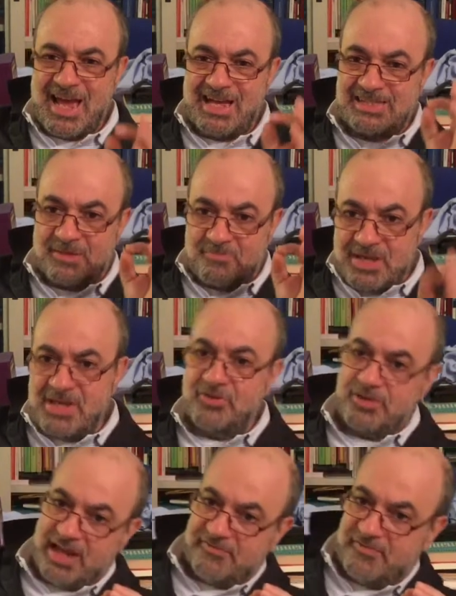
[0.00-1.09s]
as a
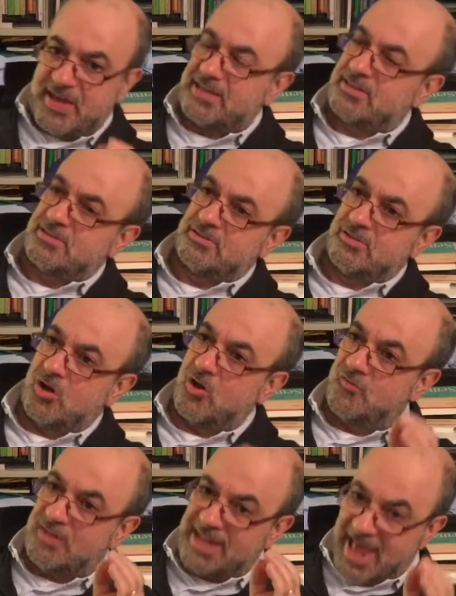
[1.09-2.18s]
mere effect
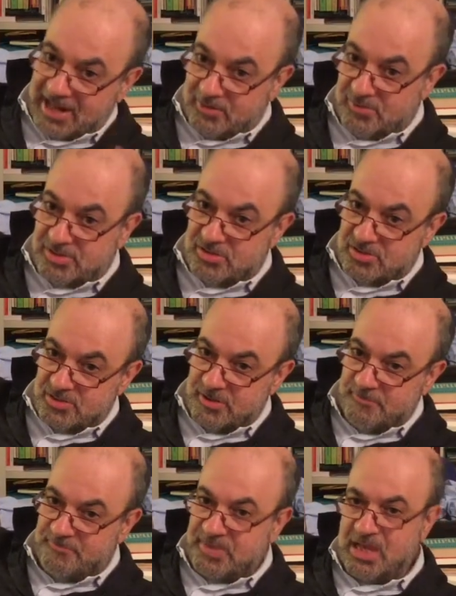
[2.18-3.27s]
of language.
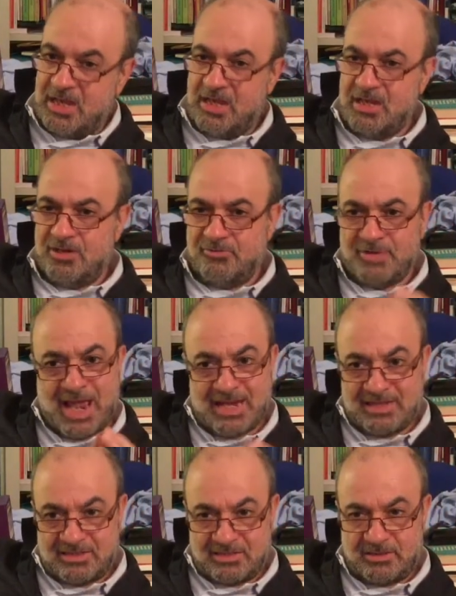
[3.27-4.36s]

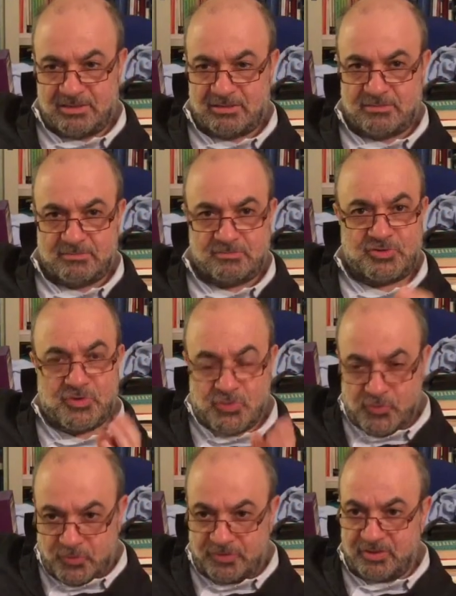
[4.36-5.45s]
Reality,
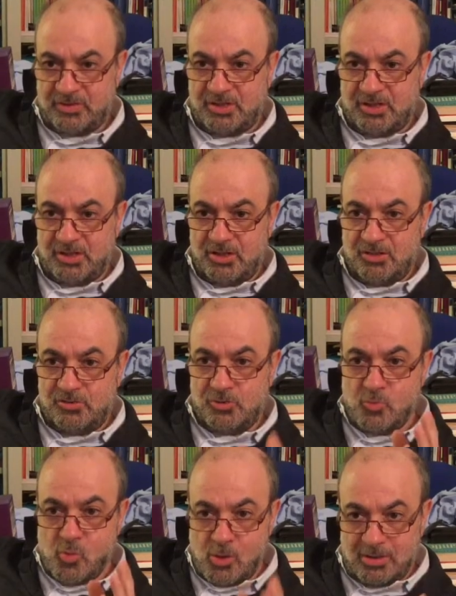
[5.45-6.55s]
truth, the
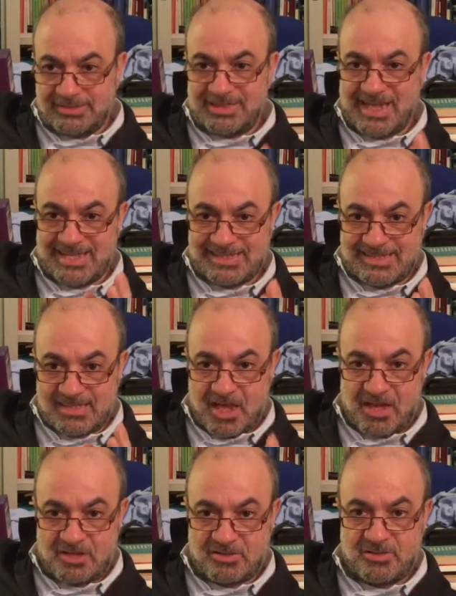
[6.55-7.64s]
word as
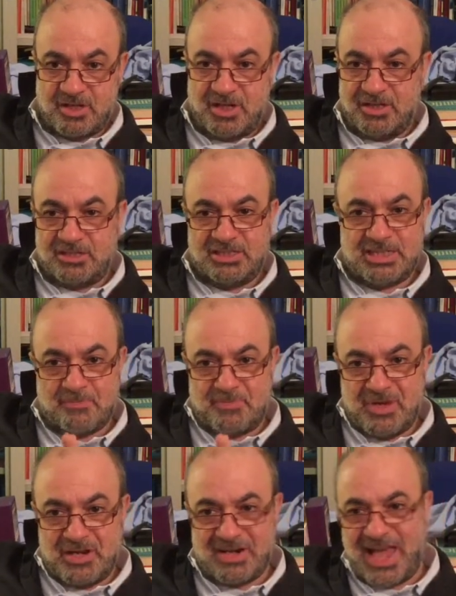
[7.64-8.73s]
such did
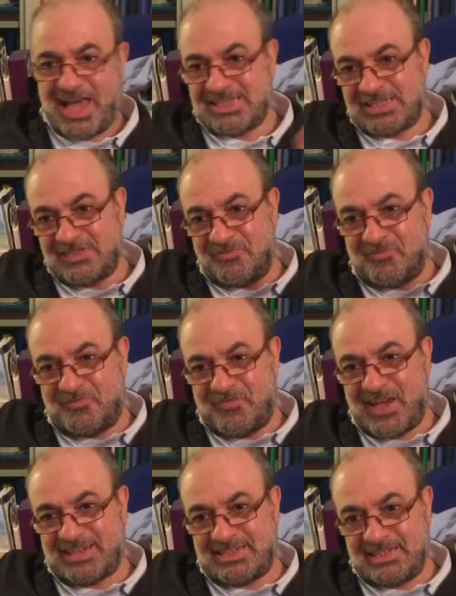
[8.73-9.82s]
appear as
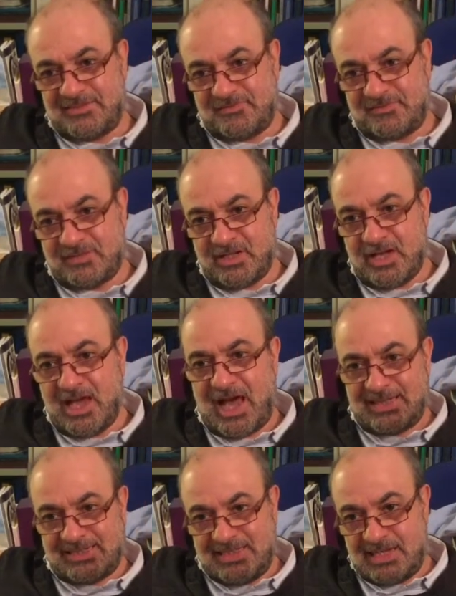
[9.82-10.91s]
fictive
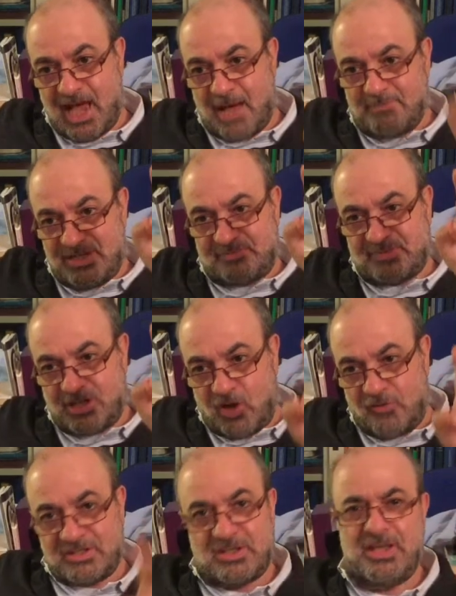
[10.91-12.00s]
as the object
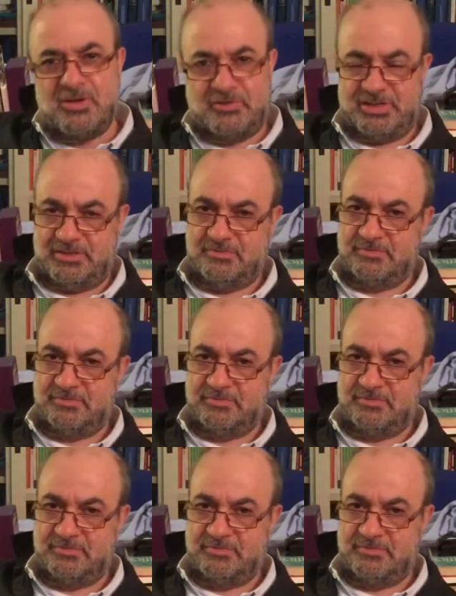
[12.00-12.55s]
of a theory.